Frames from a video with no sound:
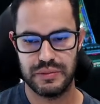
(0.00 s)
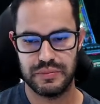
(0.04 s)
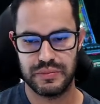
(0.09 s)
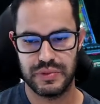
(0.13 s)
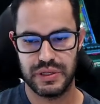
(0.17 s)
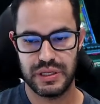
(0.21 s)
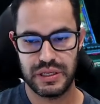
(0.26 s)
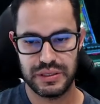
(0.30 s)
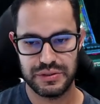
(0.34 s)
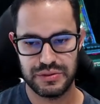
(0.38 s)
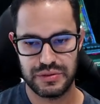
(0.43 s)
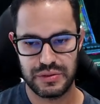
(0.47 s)

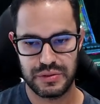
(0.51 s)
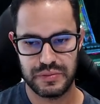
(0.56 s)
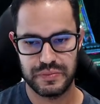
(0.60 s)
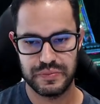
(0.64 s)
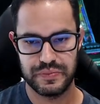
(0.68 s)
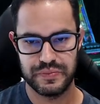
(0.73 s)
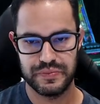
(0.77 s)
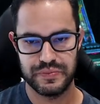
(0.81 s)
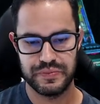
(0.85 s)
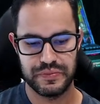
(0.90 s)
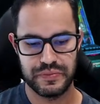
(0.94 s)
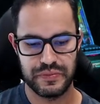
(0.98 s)
cluster.
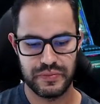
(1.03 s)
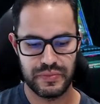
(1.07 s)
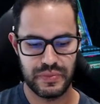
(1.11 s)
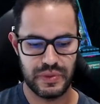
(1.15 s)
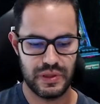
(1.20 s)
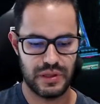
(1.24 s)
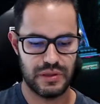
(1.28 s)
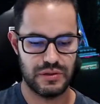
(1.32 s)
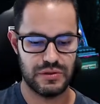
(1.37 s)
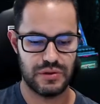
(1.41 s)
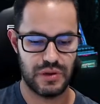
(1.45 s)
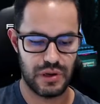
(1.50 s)

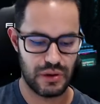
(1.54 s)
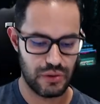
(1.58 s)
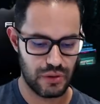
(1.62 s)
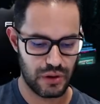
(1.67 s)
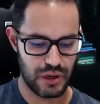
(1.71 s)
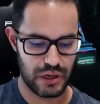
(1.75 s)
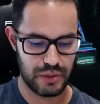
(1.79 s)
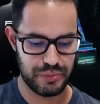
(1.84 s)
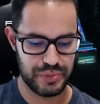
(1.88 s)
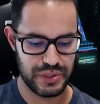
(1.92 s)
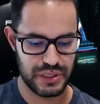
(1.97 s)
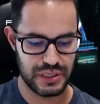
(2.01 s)
So I'll
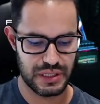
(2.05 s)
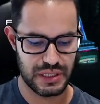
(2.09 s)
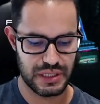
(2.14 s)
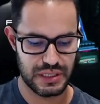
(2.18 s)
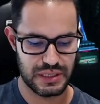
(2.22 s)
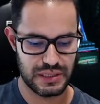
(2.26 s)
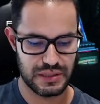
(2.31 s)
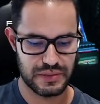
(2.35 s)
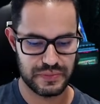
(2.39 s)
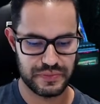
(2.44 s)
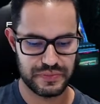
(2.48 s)
copy this.